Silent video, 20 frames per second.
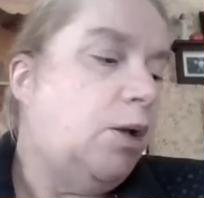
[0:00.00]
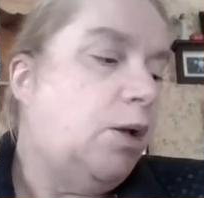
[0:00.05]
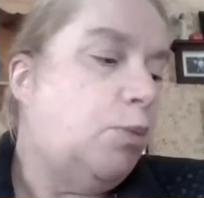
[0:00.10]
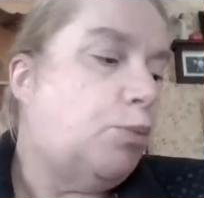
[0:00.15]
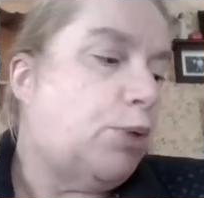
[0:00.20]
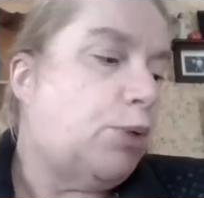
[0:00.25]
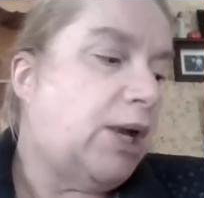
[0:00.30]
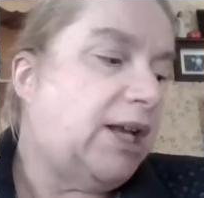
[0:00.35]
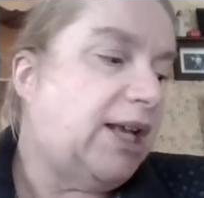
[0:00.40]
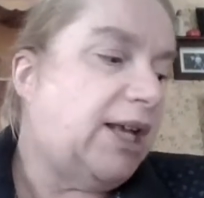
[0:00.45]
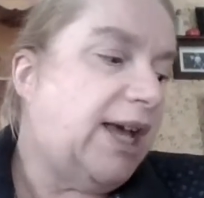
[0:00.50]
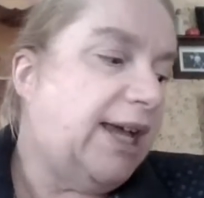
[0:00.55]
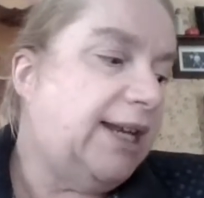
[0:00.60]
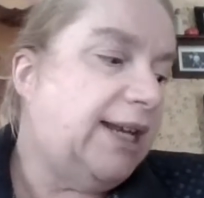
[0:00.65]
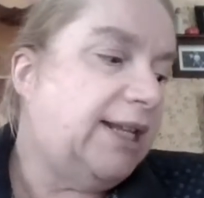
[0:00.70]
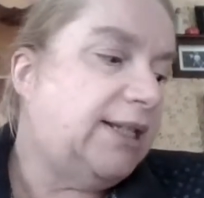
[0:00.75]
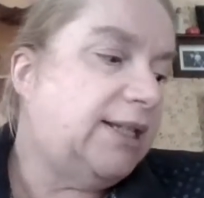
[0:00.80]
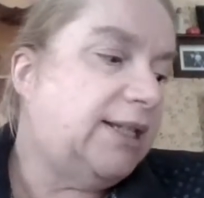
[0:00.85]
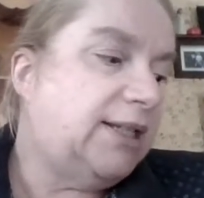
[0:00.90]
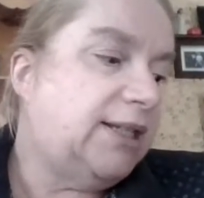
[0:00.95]

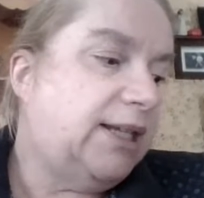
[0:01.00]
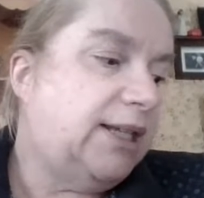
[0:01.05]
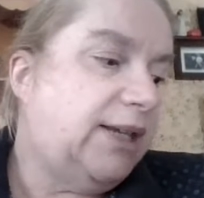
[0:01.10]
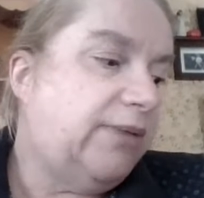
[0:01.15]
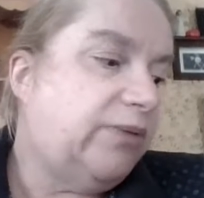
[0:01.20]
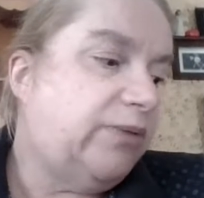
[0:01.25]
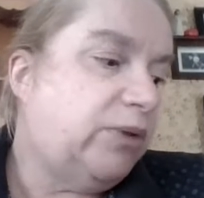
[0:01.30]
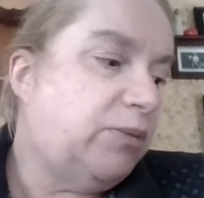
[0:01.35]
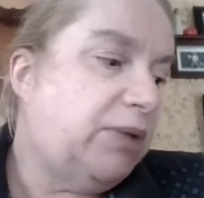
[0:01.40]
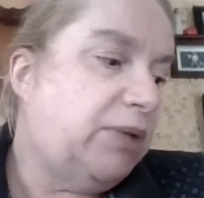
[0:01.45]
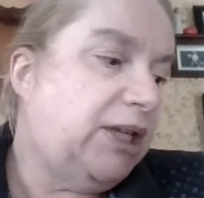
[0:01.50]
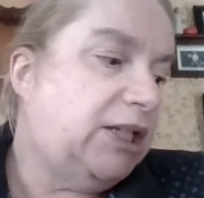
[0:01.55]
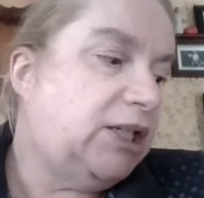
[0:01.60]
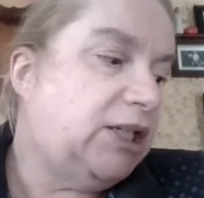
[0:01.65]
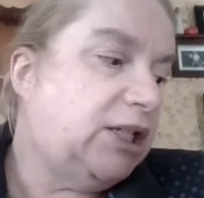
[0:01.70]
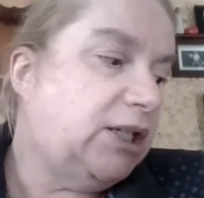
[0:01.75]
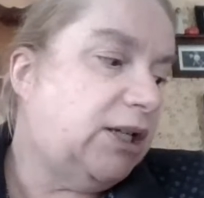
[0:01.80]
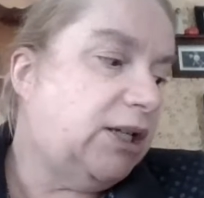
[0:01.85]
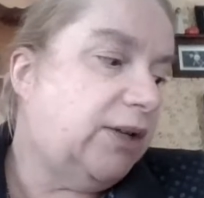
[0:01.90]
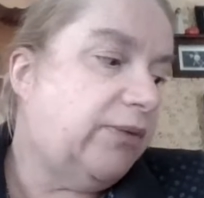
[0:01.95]
Bronchitis is the
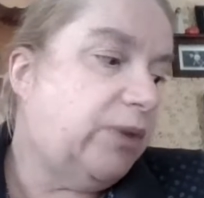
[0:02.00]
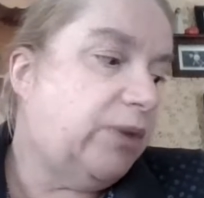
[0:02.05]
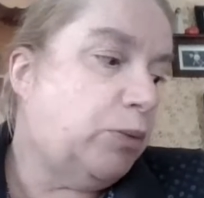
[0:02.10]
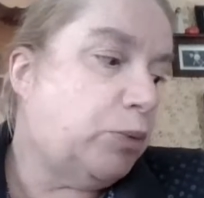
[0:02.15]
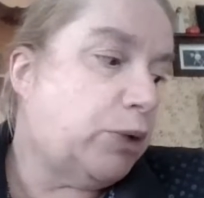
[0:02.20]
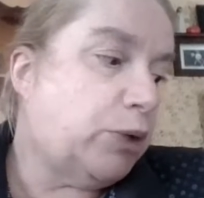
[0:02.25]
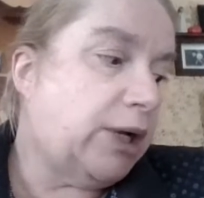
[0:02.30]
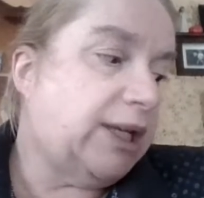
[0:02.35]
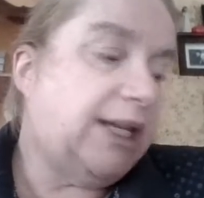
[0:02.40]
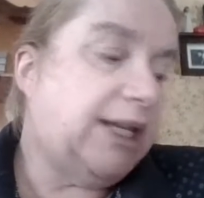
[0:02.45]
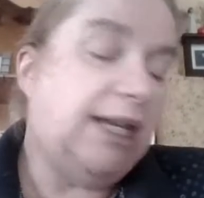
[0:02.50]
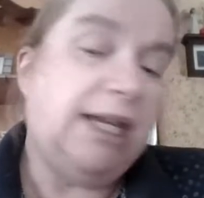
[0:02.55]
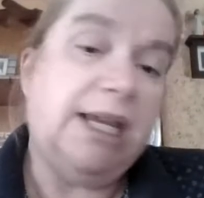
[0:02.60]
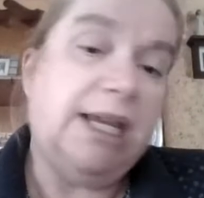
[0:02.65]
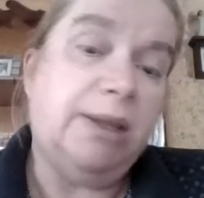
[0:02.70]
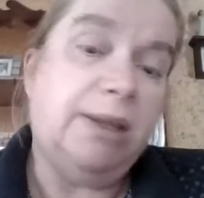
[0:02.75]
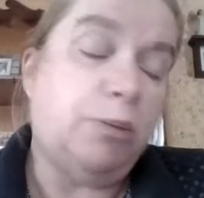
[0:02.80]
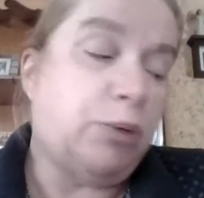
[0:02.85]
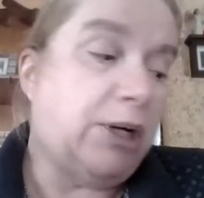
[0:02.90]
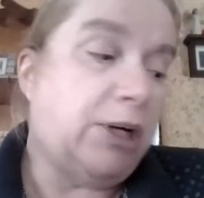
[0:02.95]
inflammation of the bronchi
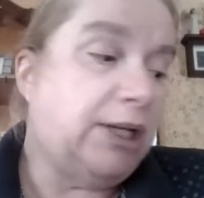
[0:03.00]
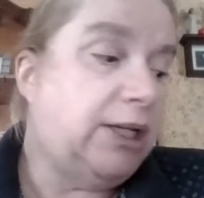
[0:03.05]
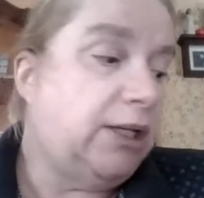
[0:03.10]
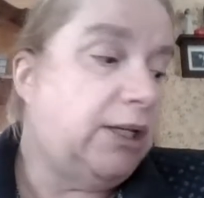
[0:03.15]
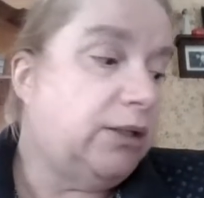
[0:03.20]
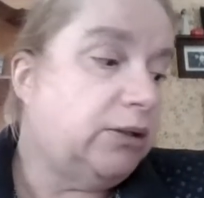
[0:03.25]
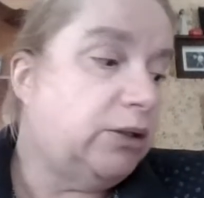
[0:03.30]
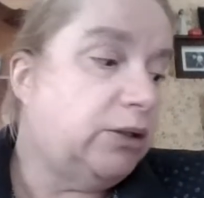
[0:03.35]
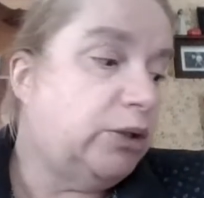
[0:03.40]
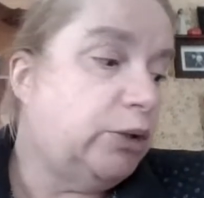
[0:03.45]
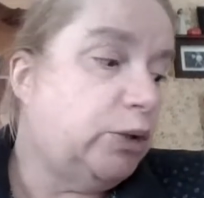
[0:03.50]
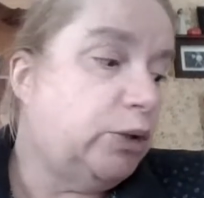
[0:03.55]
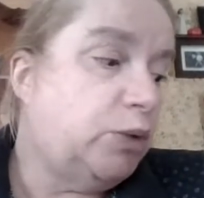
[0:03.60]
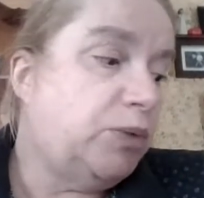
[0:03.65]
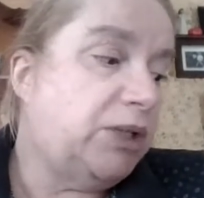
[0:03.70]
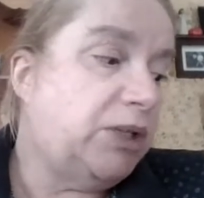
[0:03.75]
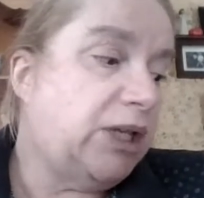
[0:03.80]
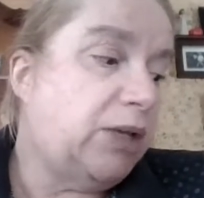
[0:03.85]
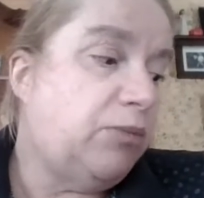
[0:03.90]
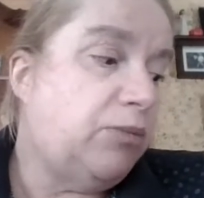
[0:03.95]
and the bronchial
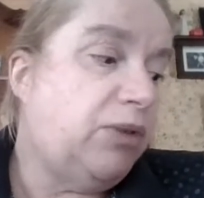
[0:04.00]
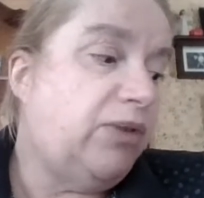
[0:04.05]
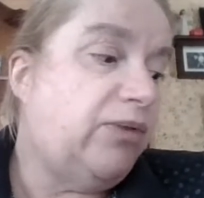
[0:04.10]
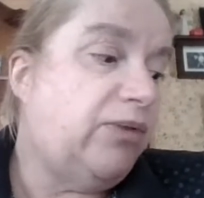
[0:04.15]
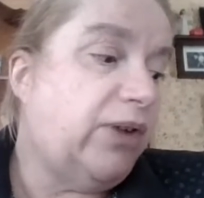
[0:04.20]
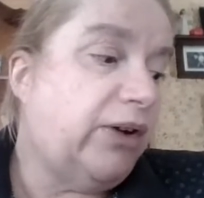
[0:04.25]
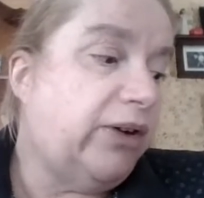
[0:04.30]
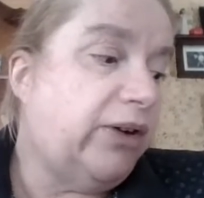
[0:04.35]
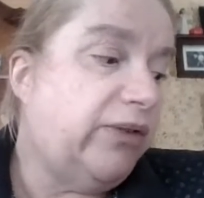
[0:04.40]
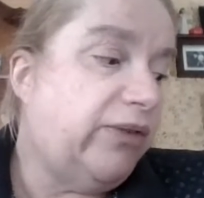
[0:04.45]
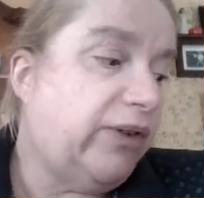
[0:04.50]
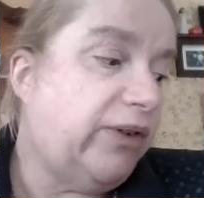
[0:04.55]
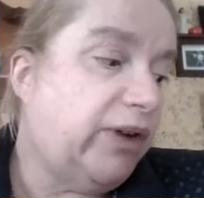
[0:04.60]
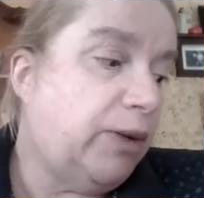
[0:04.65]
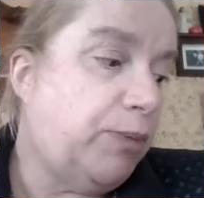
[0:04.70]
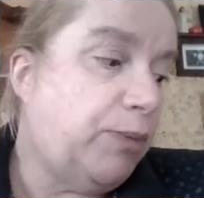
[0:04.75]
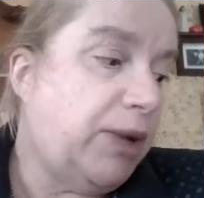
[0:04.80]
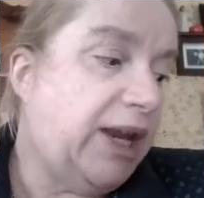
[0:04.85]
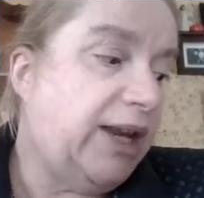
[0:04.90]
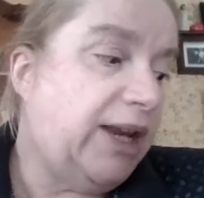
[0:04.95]
tubes. It can be very,
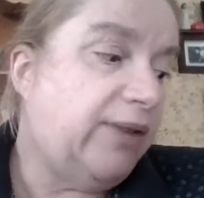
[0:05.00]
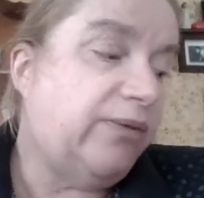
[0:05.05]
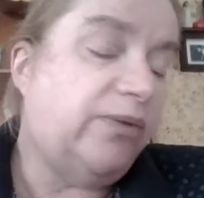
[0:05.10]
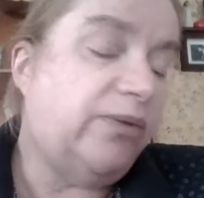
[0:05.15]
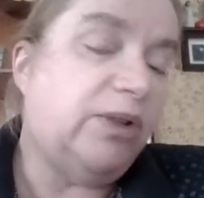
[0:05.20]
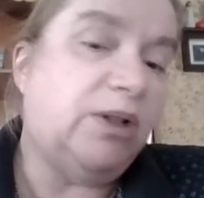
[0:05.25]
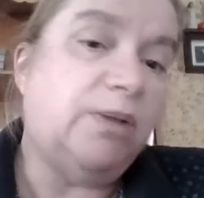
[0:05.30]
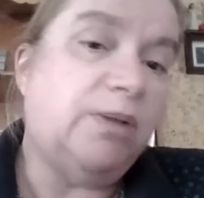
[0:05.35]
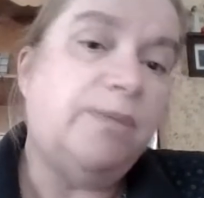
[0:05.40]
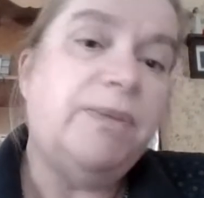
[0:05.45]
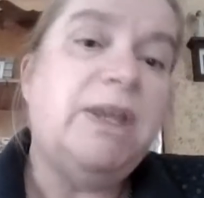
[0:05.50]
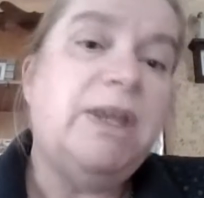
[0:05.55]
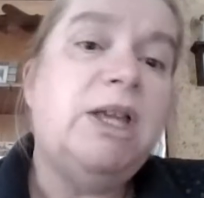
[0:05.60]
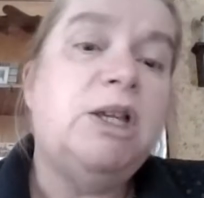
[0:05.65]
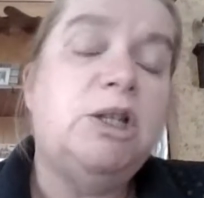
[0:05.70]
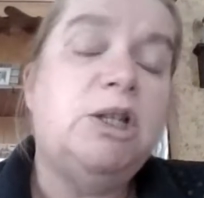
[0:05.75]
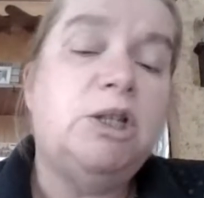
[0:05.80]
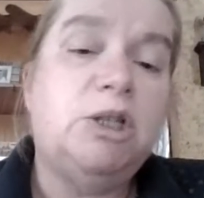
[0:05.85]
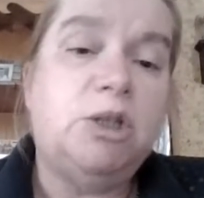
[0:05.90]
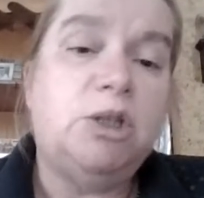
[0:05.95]
very painful,
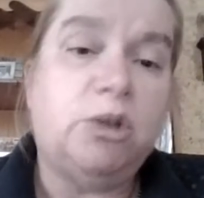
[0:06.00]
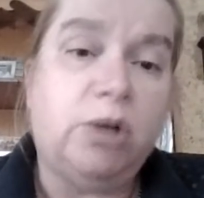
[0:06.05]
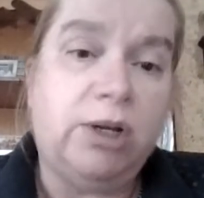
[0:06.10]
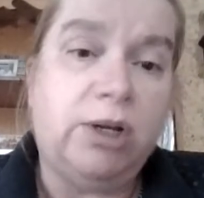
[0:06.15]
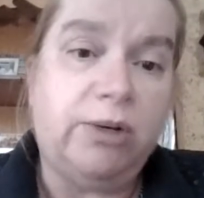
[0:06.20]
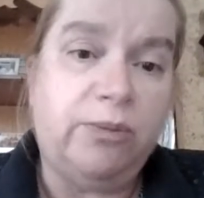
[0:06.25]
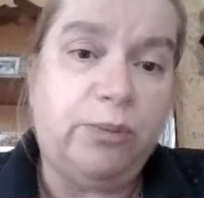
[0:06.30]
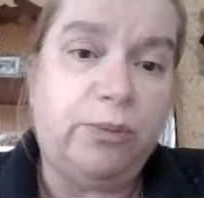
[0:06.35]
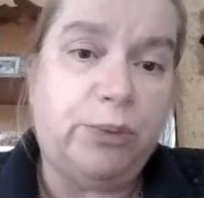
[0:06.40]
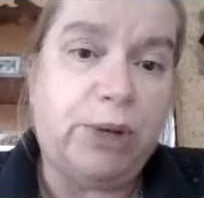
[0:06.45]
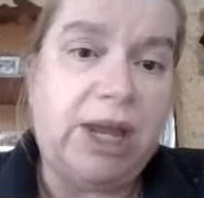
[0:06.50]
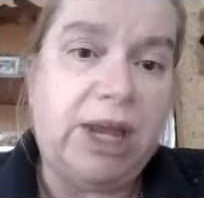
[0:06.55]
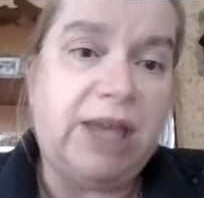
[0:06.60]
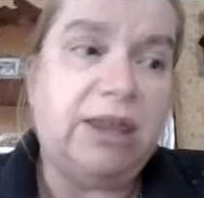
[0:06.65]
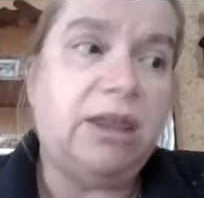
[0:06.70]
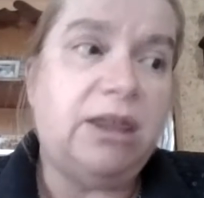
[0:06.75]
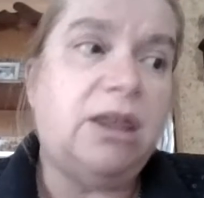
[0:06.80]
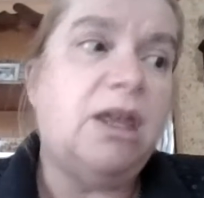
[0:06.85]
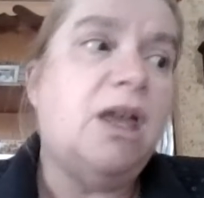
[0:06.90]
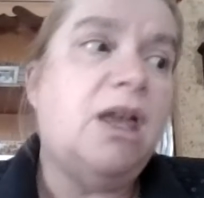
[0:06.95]
short of
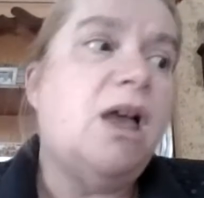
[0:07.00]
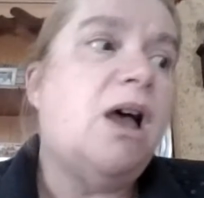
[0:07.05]
breath,